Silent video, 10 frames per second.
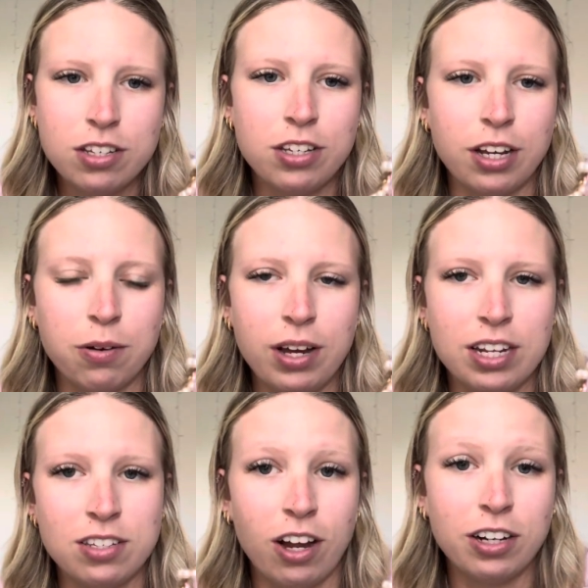So it
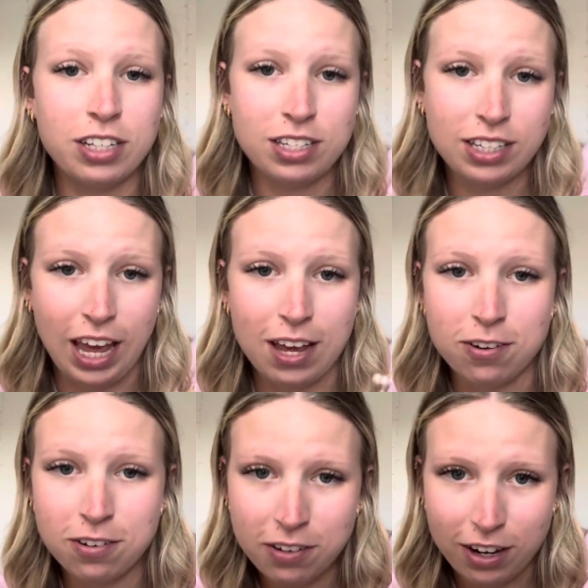is not to
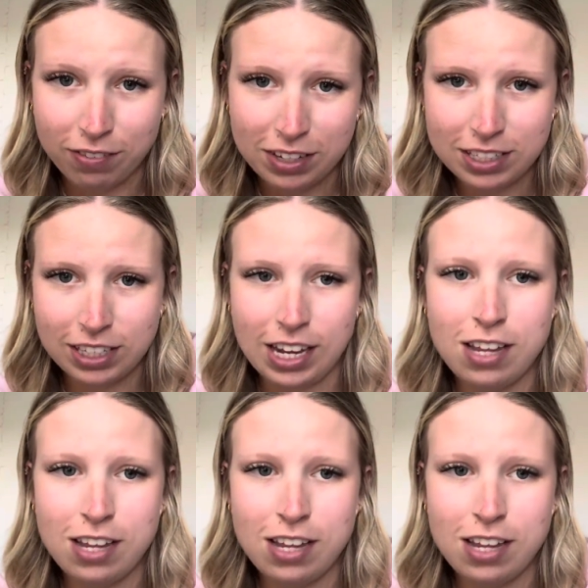scale, obviously.